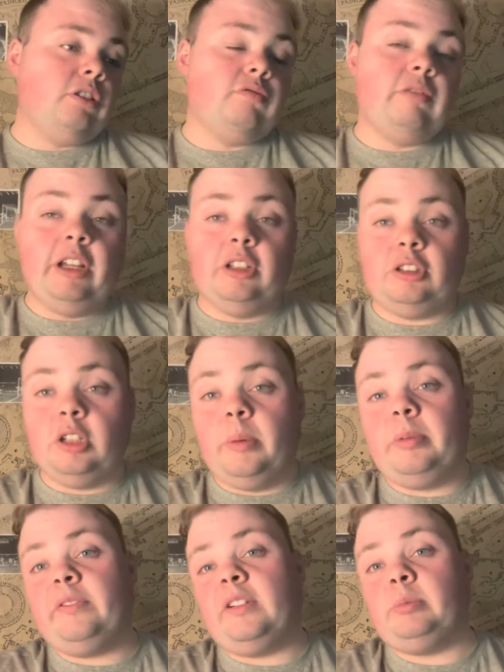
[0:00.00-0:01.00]
really good
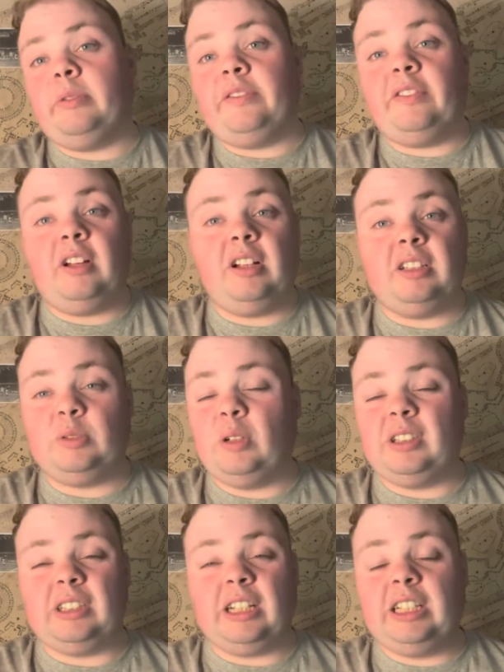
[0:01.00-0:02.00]
job in defensive midfield as
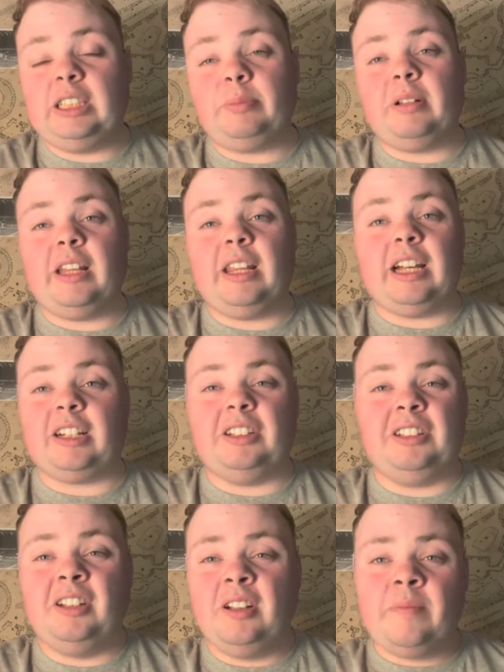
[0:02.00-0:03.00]
well. Like, he's a player that
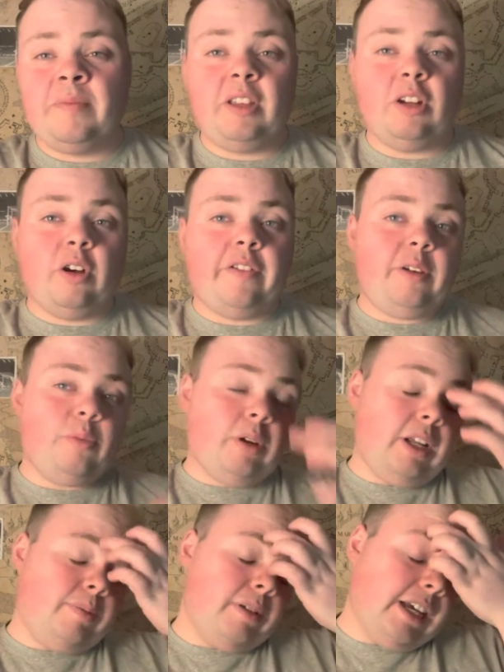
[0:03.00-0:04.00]
can, you know, I think
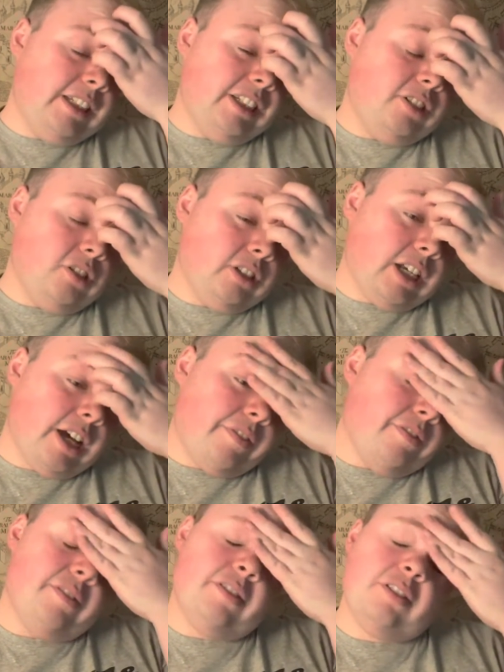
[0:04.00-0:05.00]
when he plays, he does
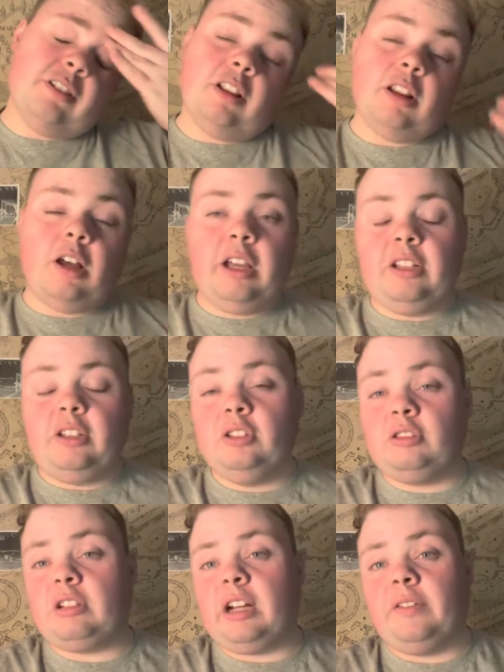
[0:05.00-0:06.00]
have a lot
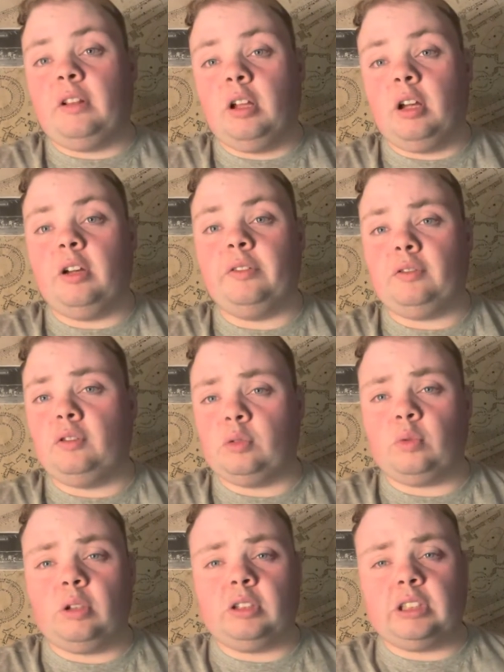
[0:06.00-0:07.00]
of
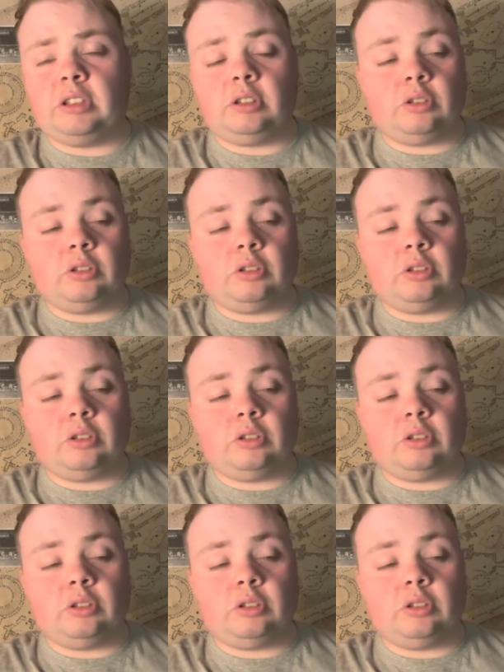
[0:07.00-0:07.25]
good chances to